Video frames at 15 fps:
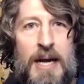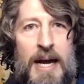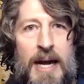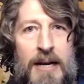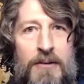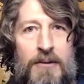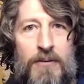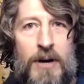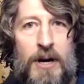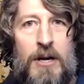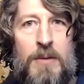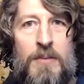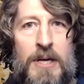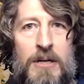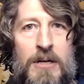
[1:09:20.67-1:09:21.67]
and
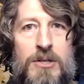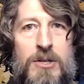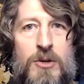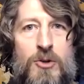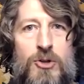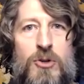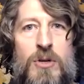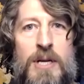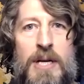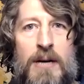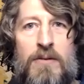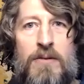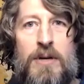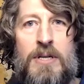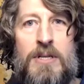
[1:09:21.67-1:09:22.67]
environmental social
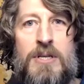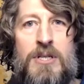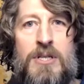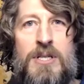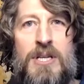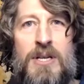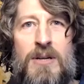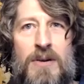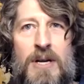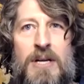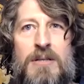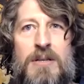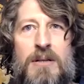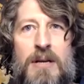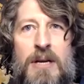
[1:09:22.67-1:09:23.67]
governance
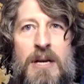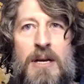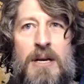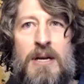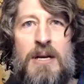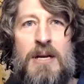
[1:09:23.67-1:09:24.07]
seriously